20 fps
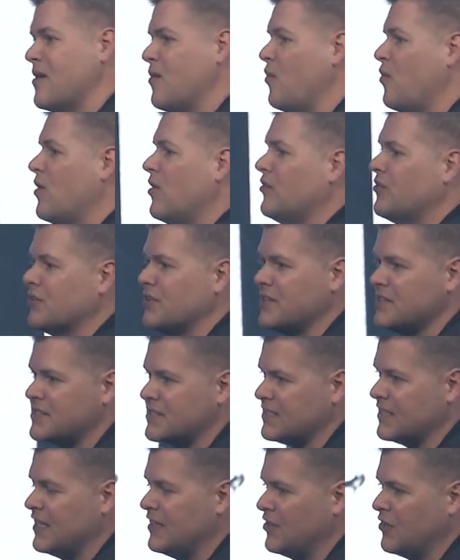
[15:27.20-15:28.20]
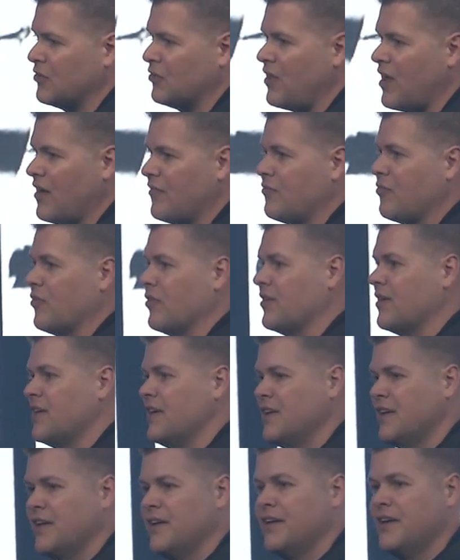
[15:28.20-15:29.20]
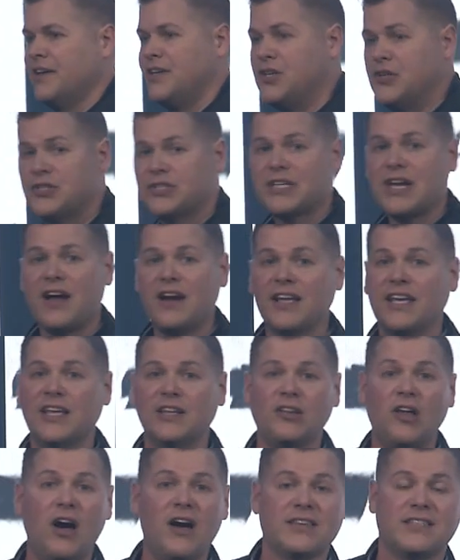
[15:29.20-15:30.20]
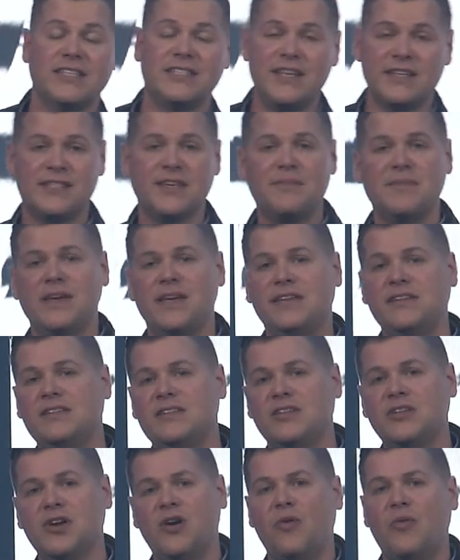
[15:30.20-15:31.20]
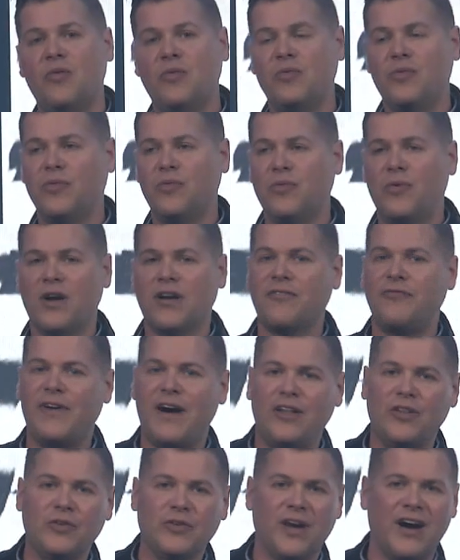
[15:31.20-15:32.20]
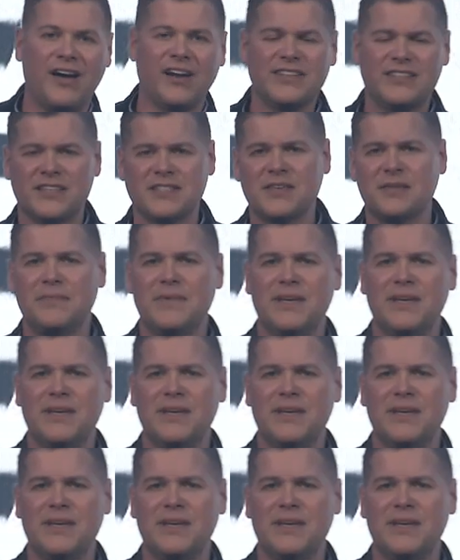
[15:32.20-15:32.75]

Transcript: a wilderness in your life where you just kind of get lost. It doesn't mean you don't want to follow God. It doesn't